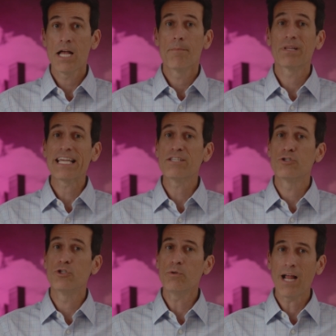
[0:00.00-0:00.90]
Please
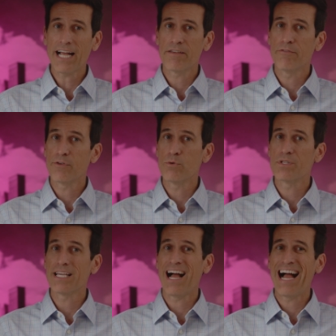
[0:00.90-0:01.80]
do not confuse
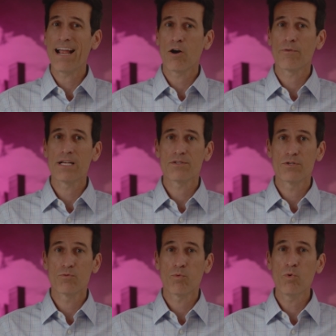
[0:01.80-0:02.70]
the
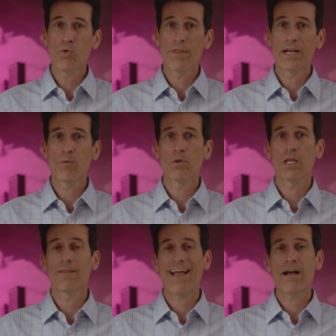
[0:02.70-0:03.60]
IRS's rule that it will
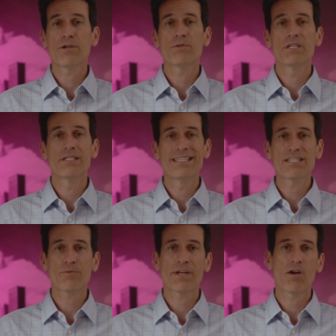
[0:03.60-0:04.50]
allow you to
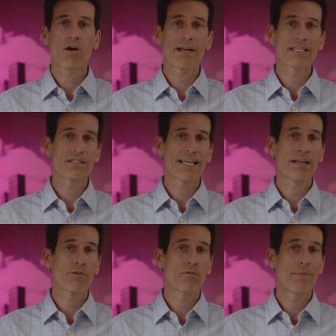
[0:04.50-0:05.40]
disregard a
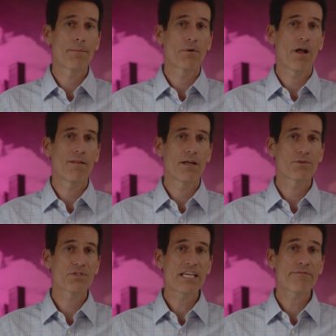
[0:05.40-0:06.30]
single member
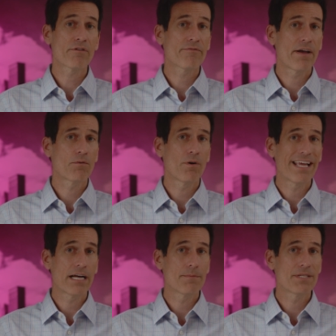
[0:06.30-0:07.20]
LLC for federal
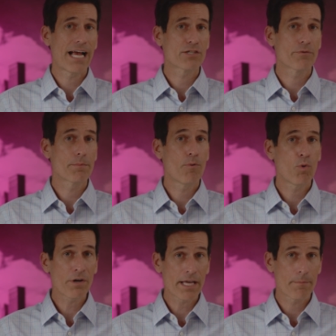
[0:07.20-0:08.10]
income tax
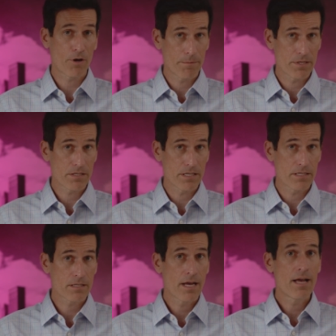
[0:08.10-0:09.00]
reporting
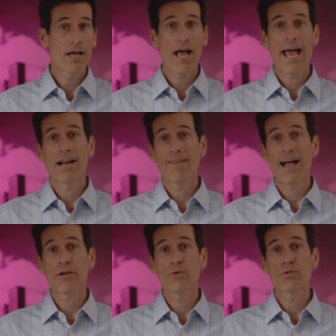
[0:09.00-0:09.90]
purposes and
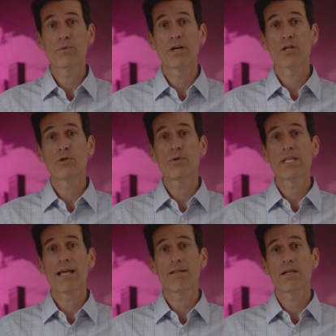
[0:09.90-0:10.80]
allow you to include
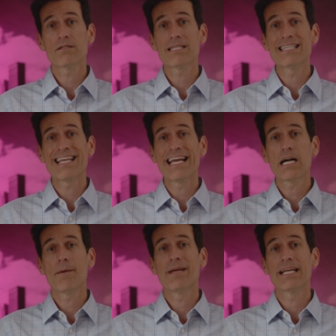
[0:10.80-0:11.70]
the LLC's
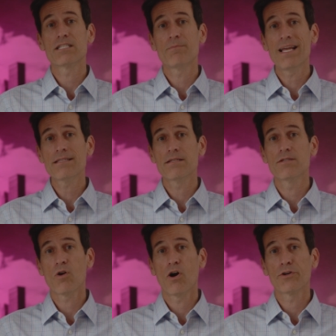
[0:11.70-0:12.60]
income and
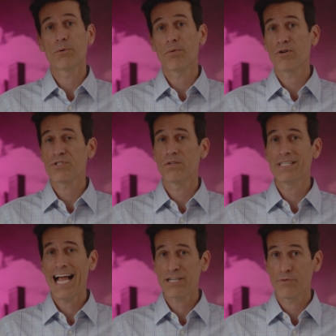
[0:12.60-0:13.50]
expenses on your personal
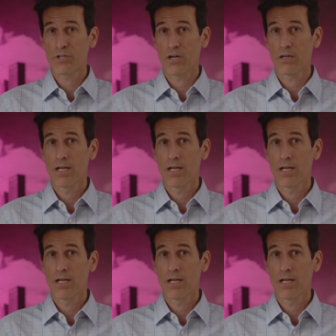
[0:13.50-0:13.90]
tax return.